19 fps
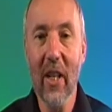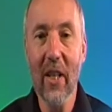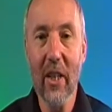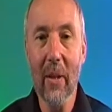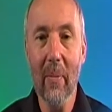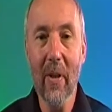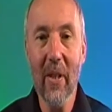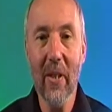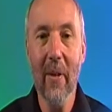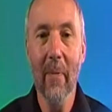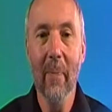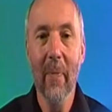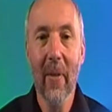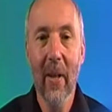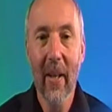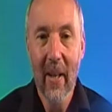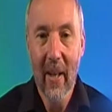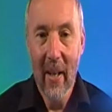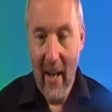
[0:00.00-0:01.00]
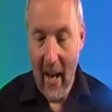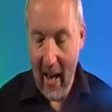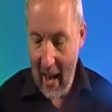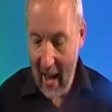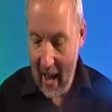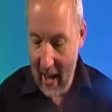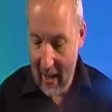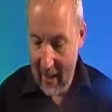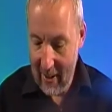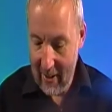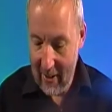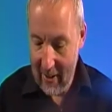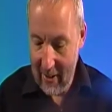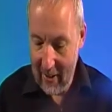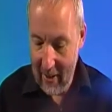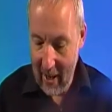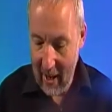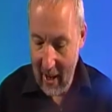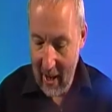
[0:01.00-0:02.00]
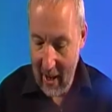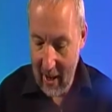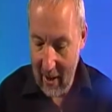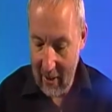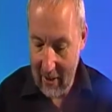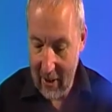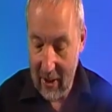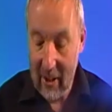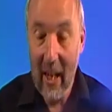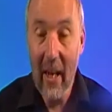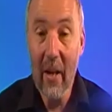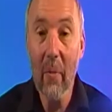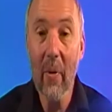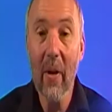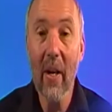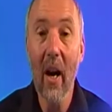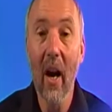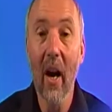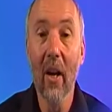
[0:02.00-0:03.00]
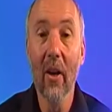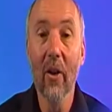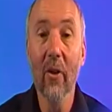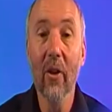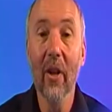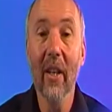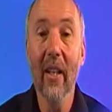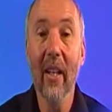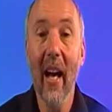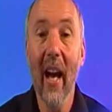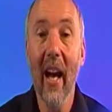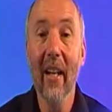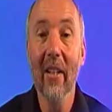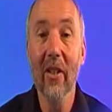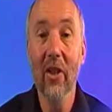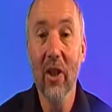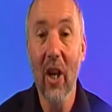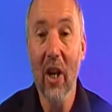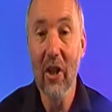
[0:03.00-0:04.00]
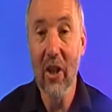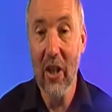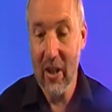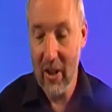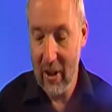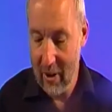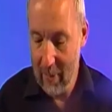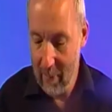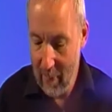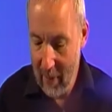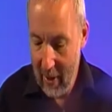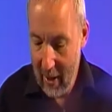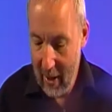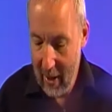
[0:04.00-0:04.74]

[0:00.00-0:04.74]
Testament, and today we are looking at Judges.